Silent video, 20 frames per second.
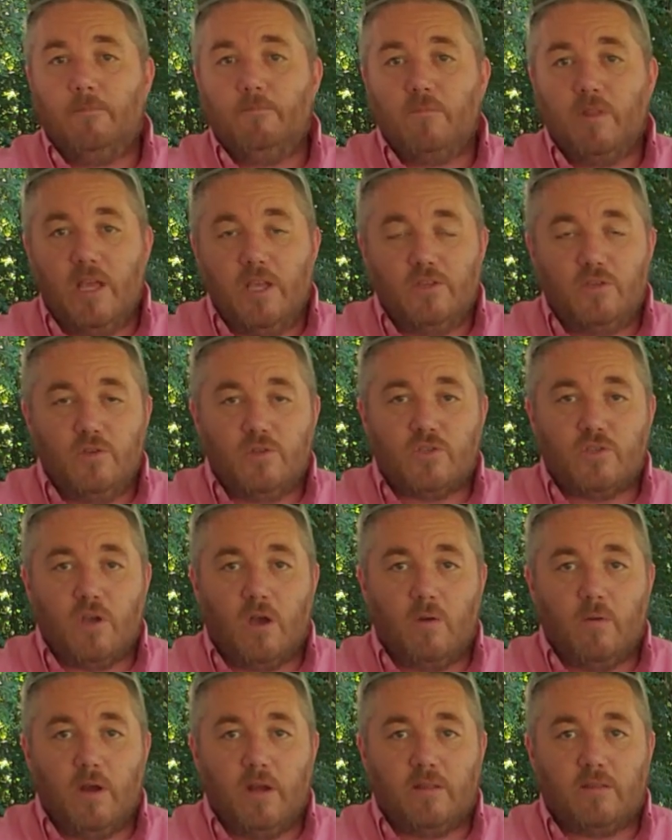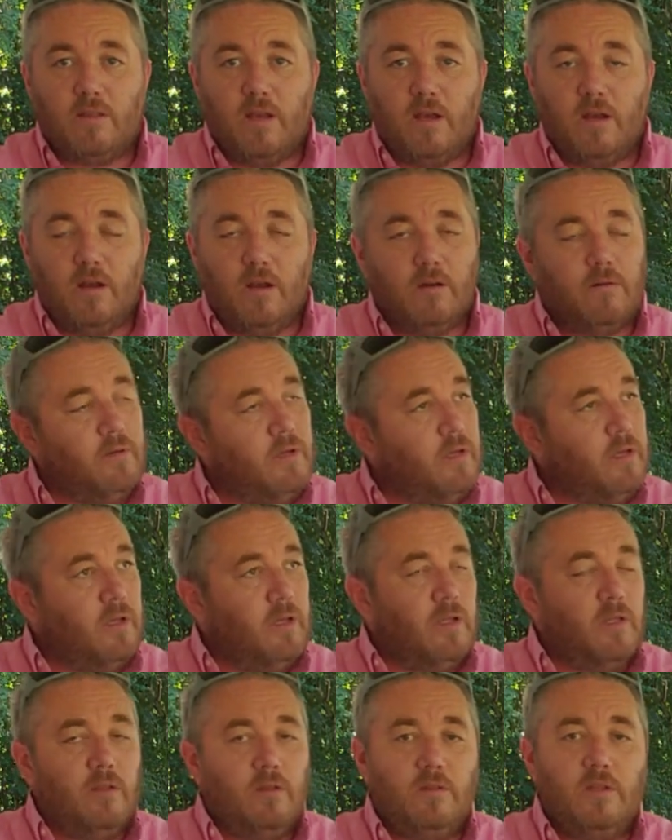as you saw right there,
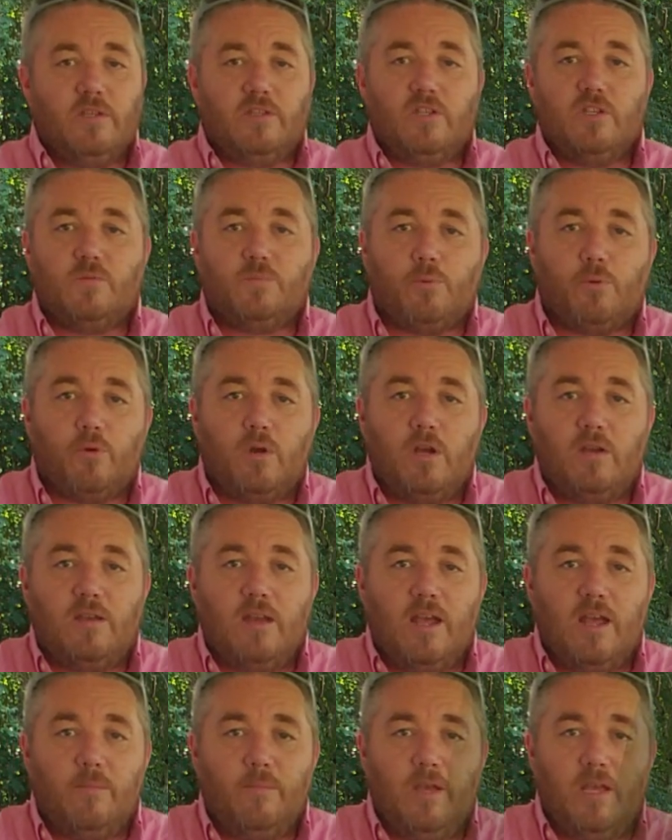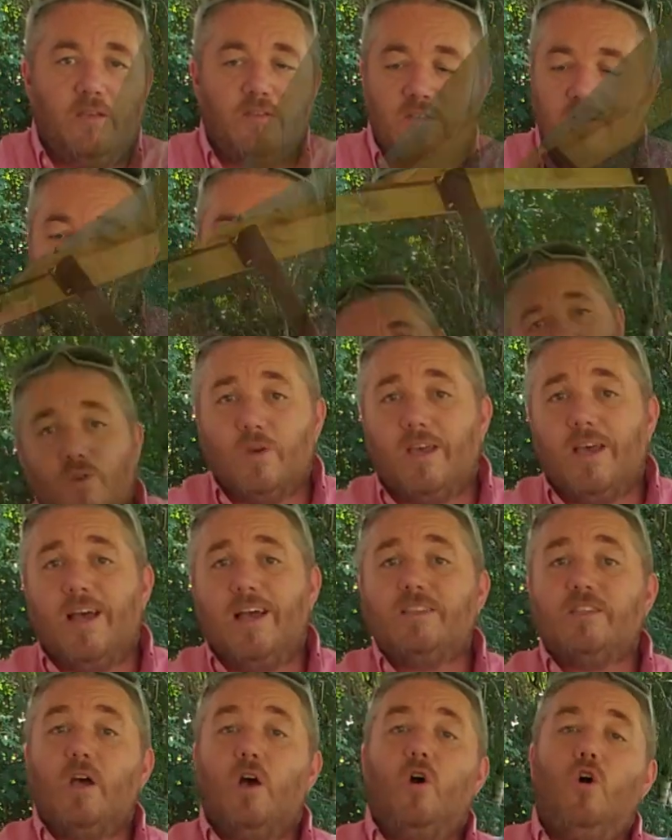this is pretty damn easy. So
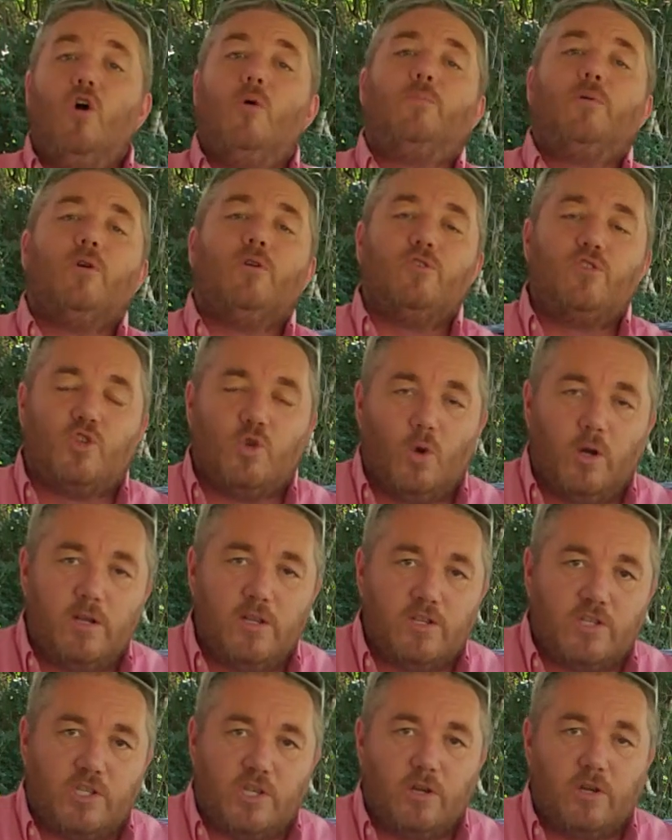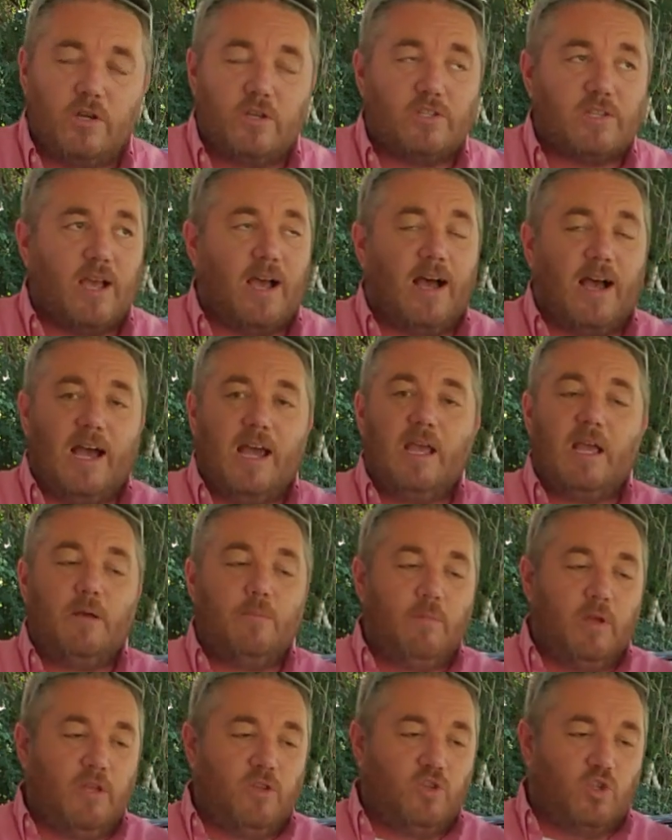guys, I hope you're enjoying this series. I
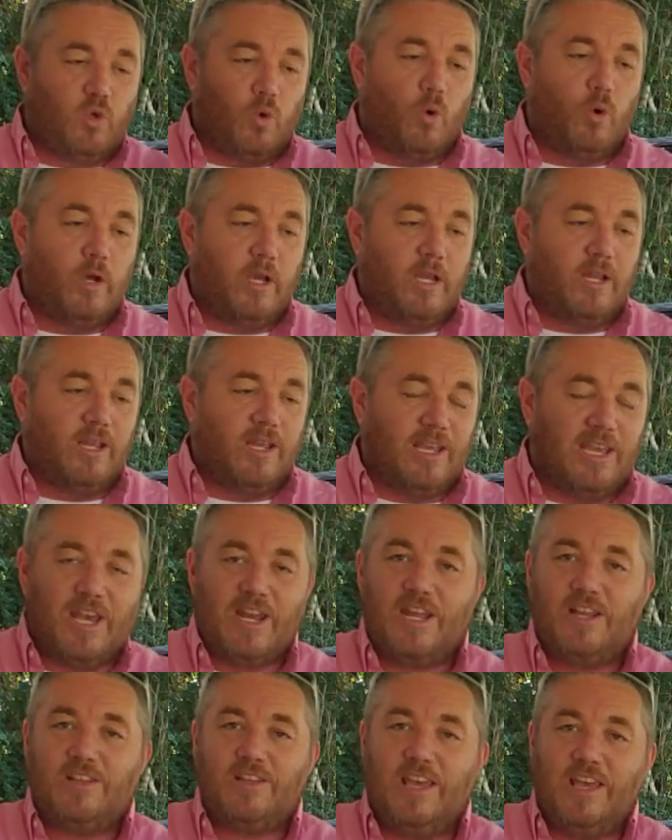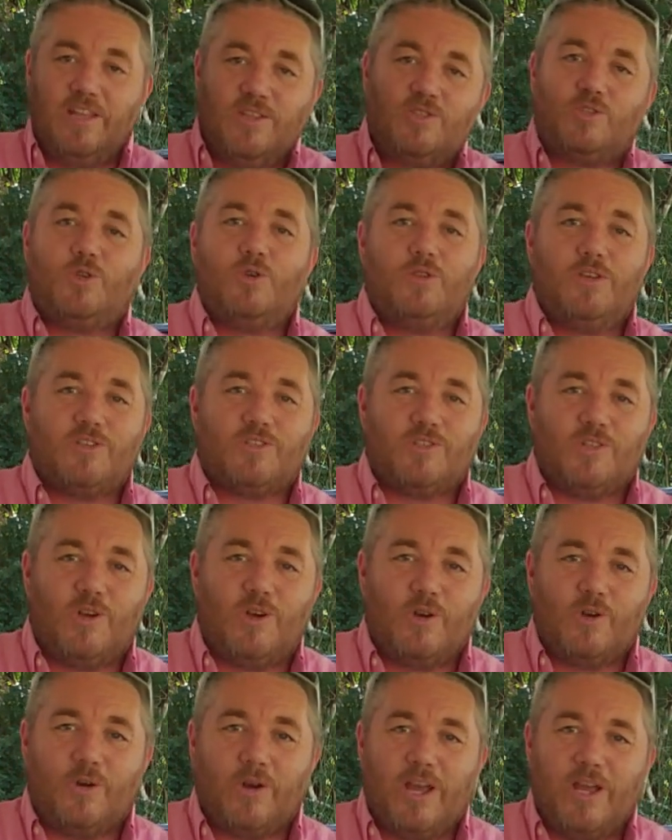am enjoying getting into this
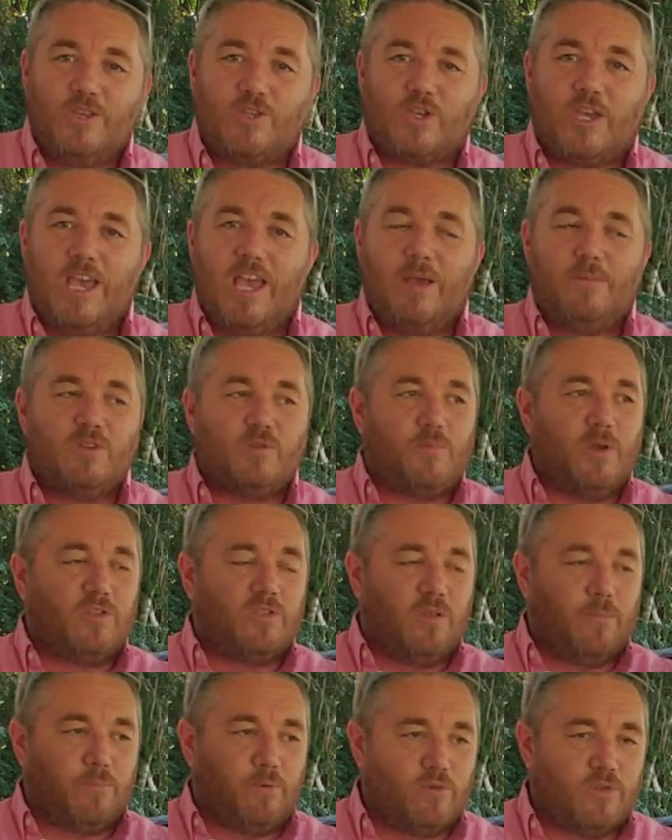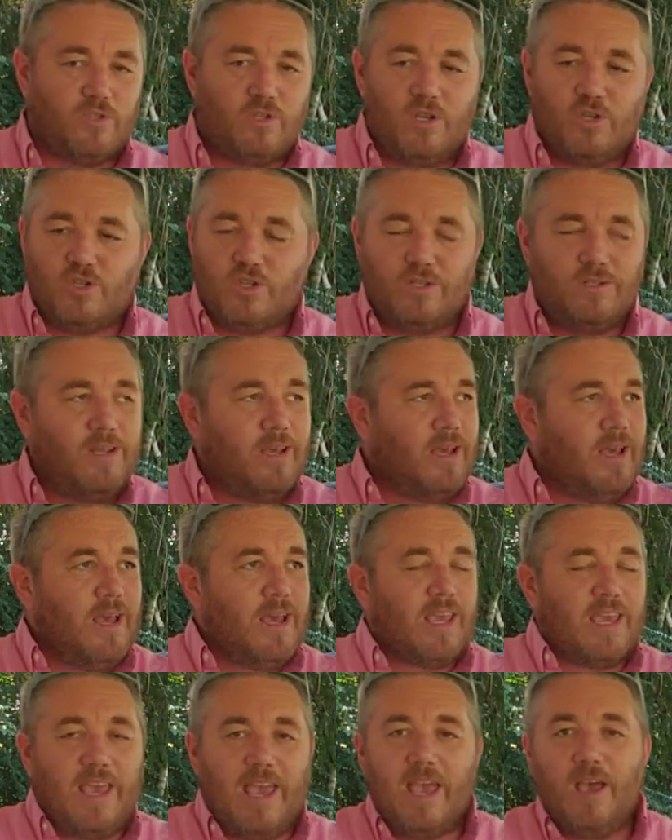long range game, especially the precision.
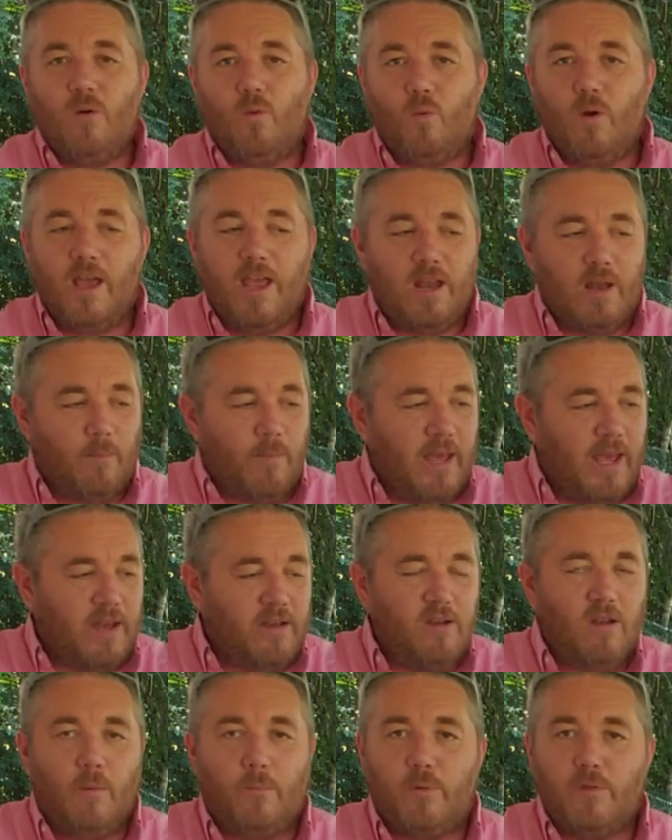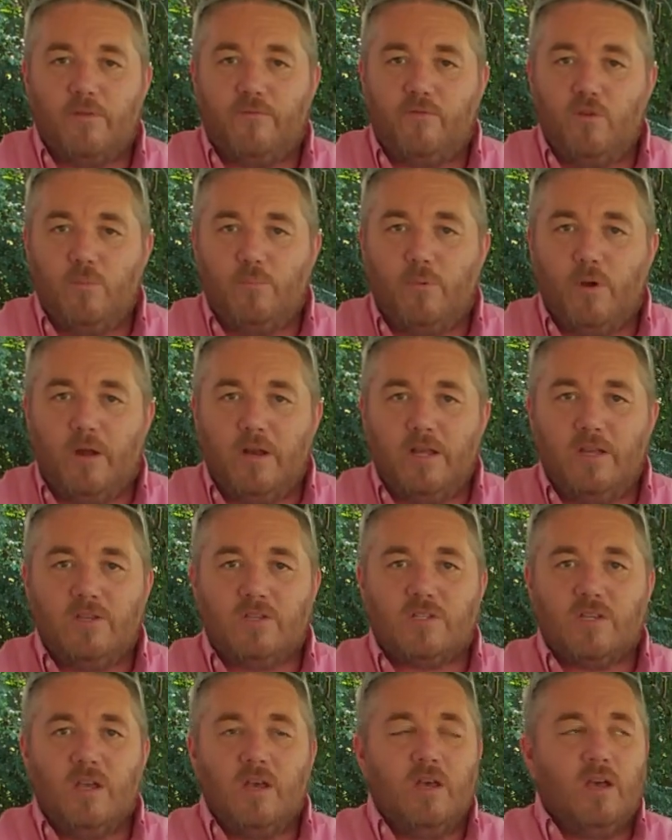Can't wait. I'm heading up with a few buddies